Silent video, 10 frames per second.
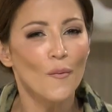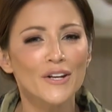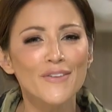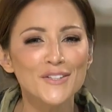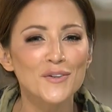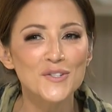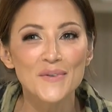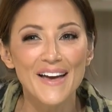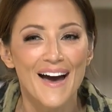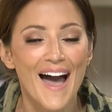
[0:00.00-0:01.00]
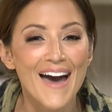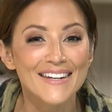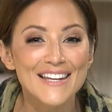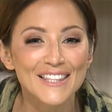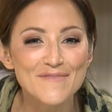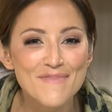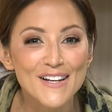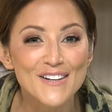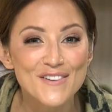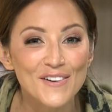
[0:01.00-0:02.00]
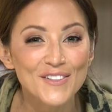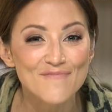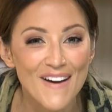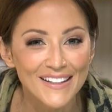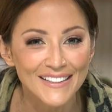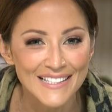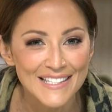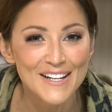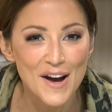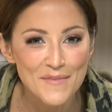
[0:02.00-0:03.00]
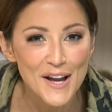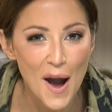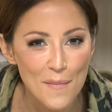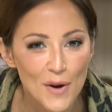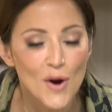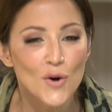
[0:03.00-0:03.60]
What if I told you we had an Olympic gold medalist coming up